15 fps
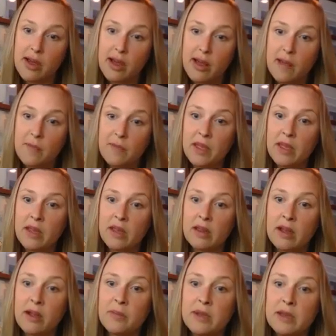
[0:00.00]

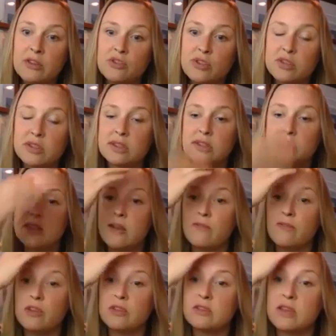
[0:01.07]
And I'll be interested to see
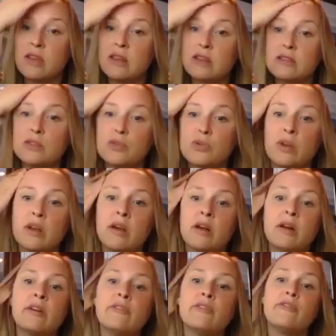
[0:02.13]
if there's any sort
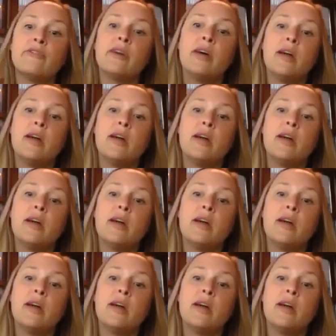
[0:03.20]
of